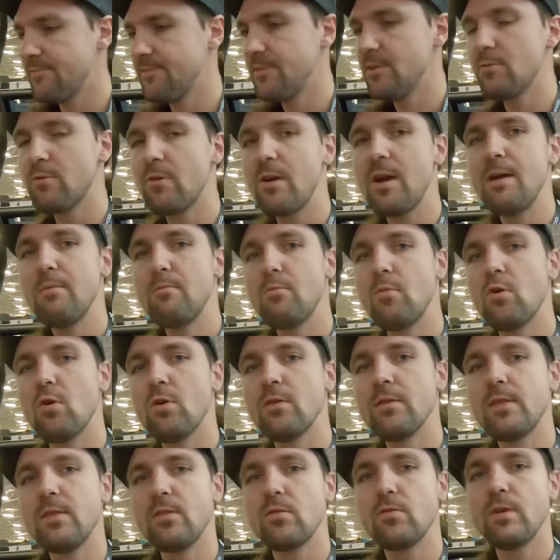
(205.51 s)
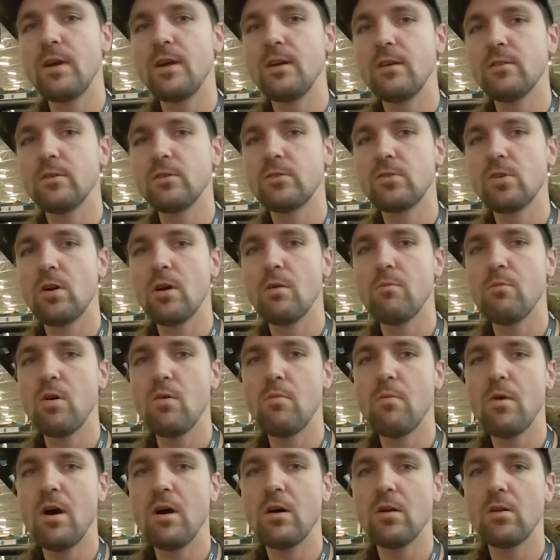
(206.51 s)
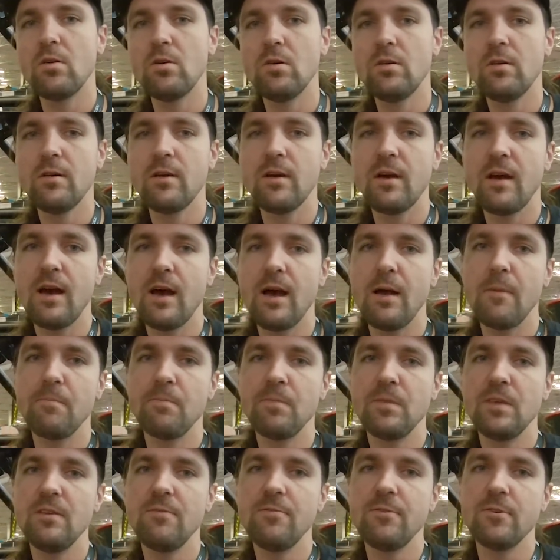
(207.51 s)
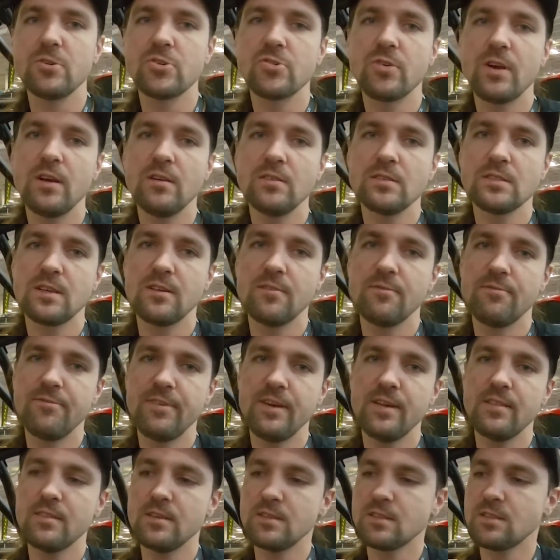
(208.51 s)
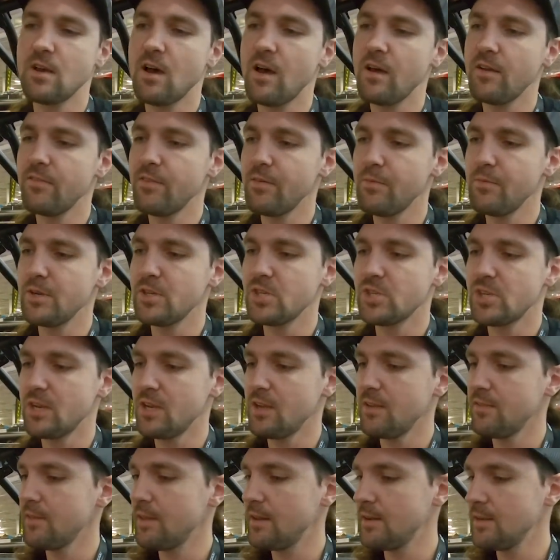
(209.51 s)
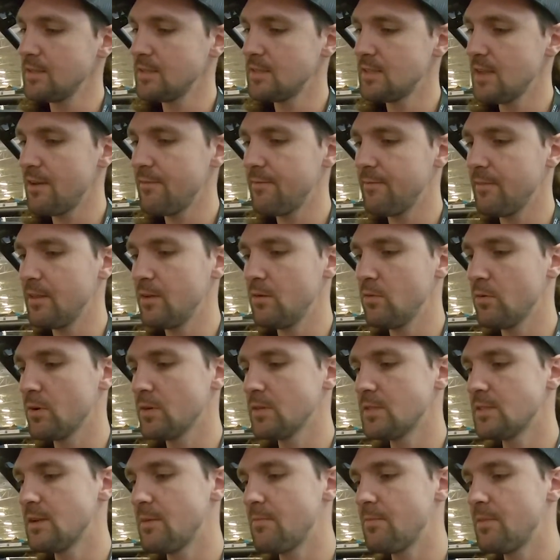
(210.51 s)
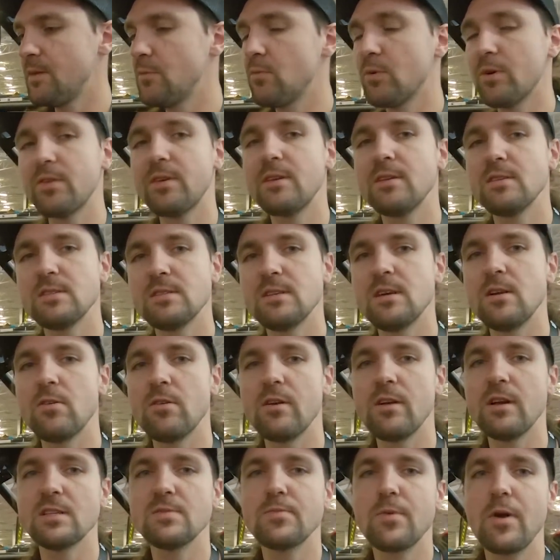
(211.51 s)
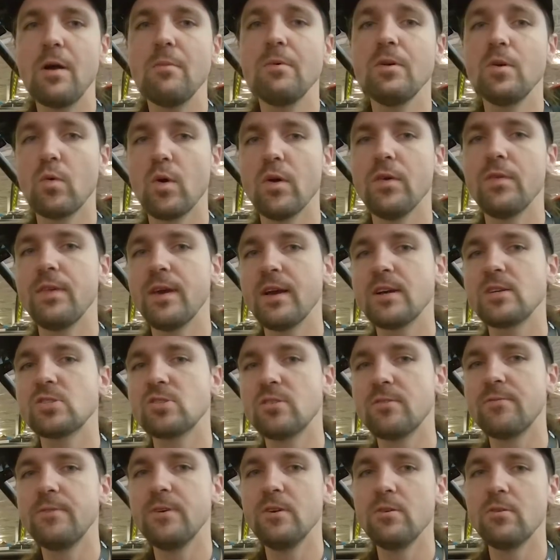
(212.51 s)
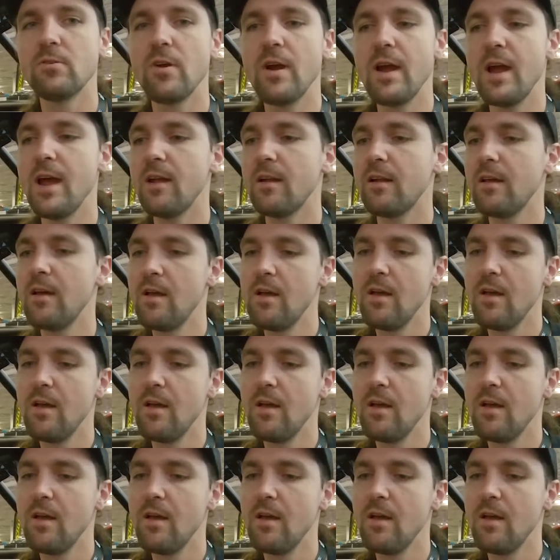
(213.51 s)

you grand more than the regular turbo model, um, if your trails can fit this kind of a machine, then it's definitely worth something worth considering. It's probably worth the extra few grand.